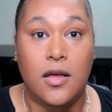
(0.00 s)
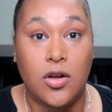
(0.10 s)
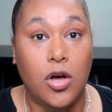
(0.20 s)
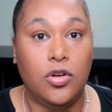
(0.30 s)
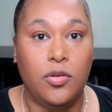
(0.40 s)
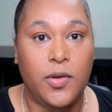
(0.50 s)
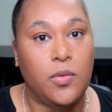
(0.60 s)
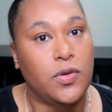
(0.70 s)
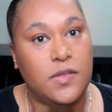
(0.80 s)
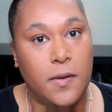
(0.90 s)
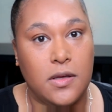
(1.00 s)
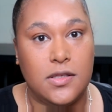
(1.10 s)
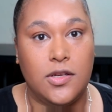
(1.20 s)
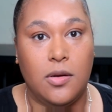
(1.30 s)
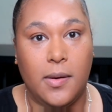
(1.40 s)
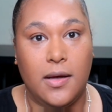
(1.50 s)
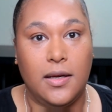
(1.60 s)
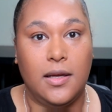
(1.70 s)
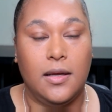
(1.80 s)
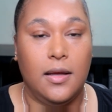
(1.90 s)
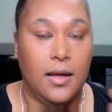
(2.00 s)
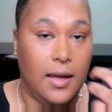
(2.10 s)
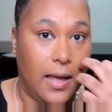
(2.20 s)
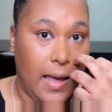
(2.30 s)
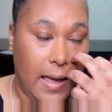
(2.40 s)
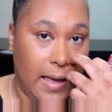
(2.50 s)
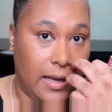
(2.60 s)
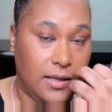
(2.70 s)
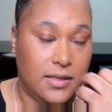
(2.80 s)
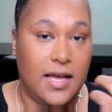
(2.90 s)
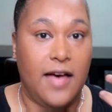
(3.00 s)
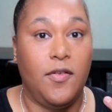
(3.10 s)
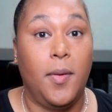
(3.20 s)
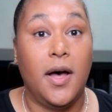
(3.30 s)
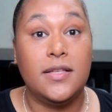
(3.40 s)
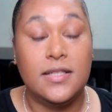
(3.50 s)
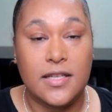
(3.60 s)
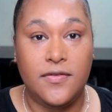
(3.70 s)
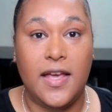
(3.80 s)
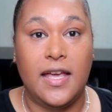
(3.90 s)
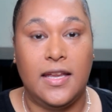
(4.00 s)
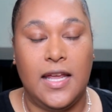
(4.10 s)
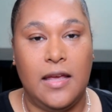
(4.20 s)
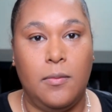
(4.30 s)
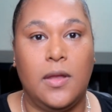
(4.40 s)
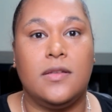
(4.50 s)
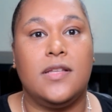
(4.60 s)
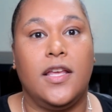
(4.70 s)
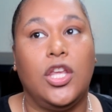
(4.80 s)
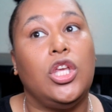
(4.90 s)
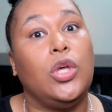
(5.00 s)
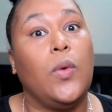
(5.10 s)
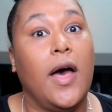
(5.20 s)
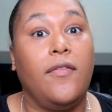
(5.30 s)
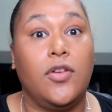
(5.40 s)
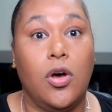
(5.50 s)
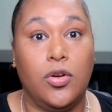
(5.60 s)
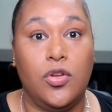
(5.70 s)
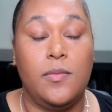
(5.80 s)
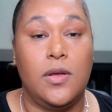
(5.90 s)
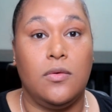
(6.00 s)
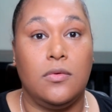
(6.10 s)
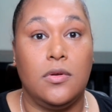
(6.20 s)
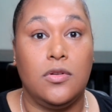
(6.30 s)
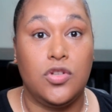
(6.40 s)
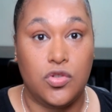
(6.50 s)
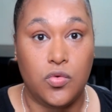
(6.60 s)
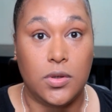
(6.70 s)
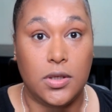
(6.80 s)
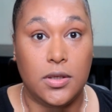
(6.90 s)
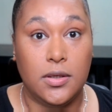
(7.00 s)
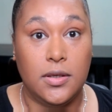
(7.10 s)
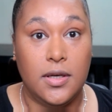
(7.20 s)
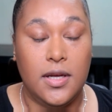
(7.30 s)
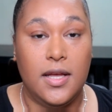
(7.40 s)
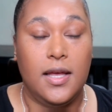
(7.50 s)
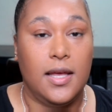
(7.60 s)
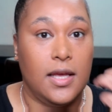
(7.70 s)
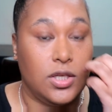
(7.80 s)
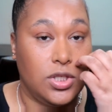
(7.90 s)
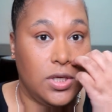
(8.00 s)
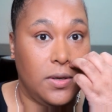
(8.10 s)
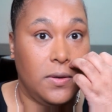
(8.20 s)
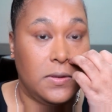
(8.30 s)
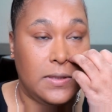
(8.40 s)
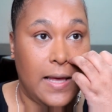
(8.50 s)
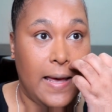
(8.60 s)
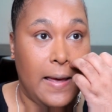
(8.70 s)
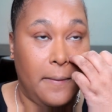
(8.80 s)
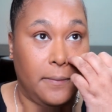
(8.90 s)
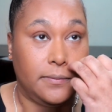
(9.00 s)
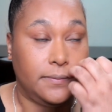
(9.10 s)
an autoimmune response in your body, and to have a positive ANA means that you have an autoimmune disorder. It shows that